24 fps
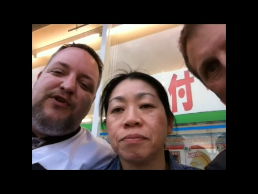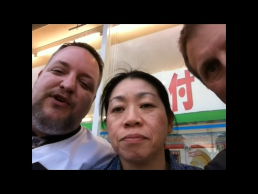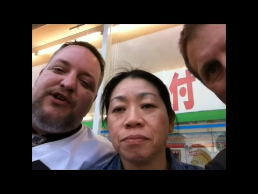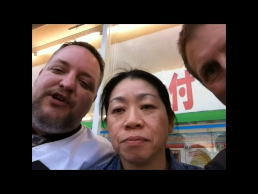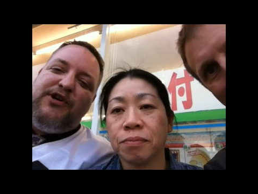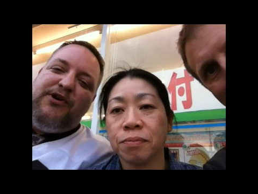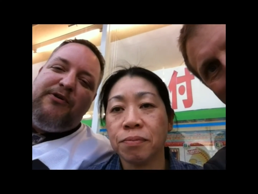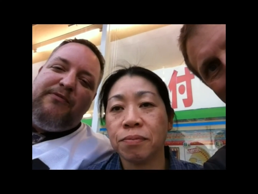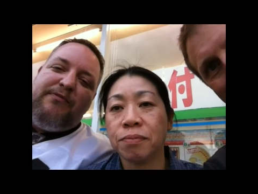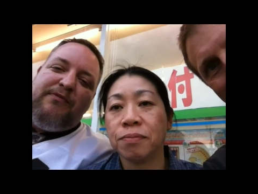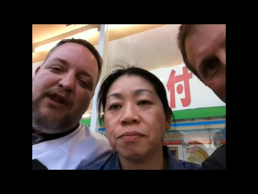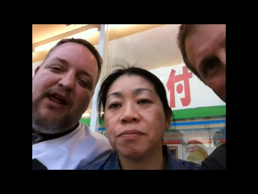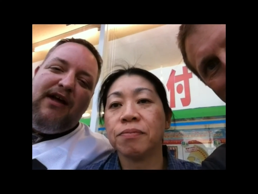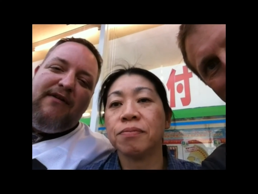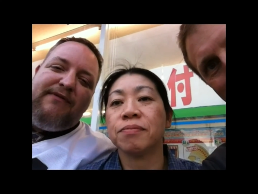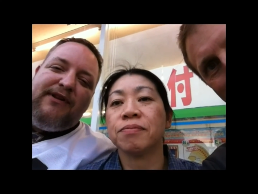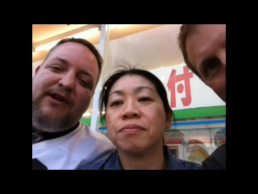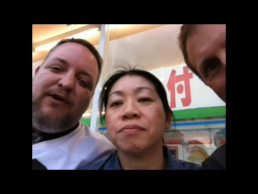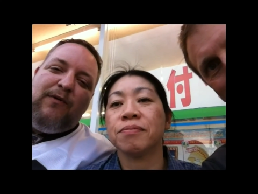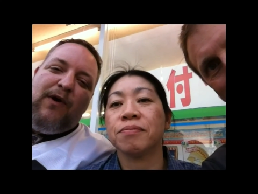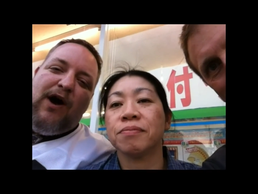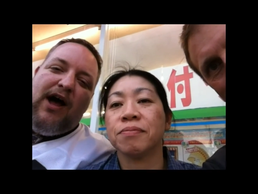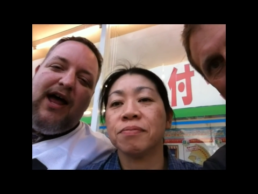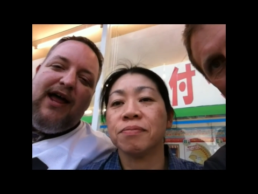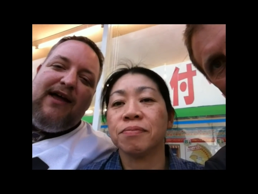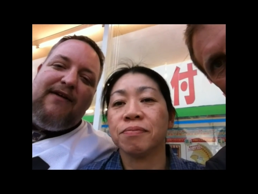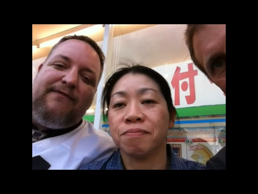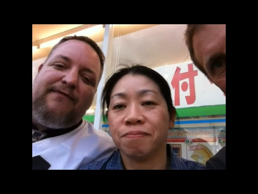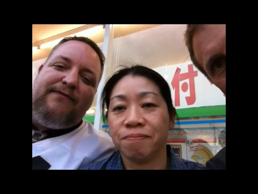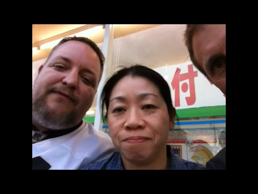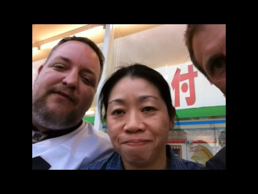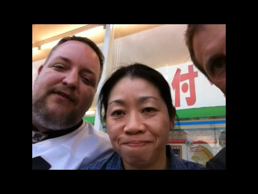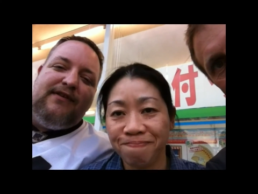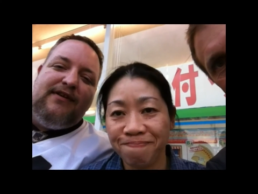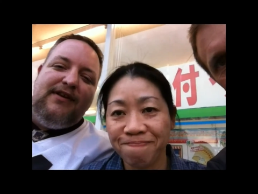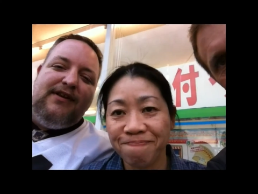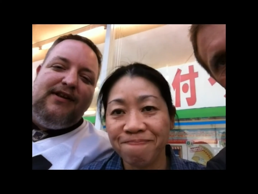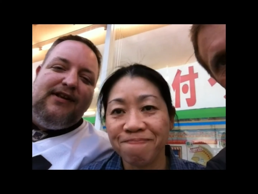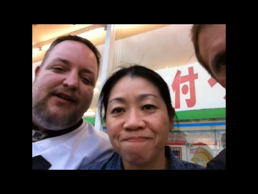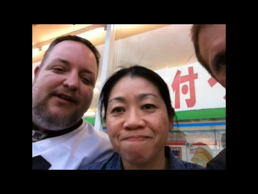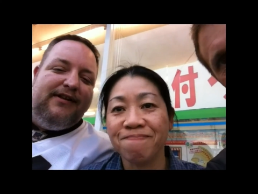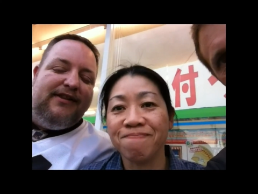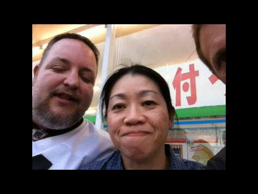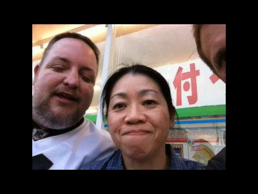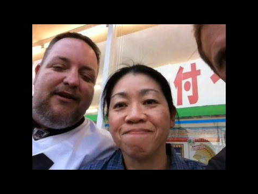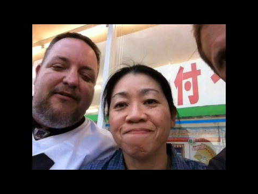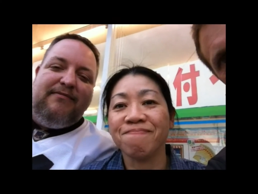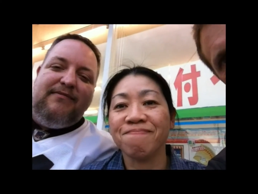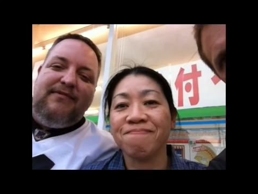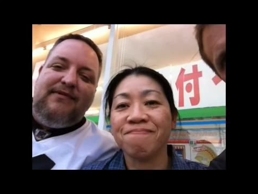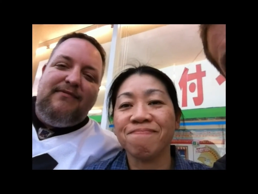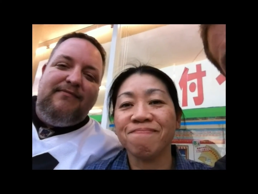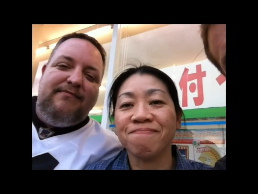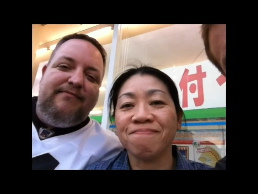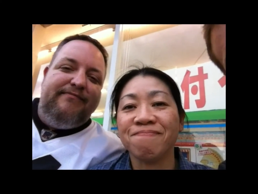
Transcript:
Speaker 1: you and your lovely wife the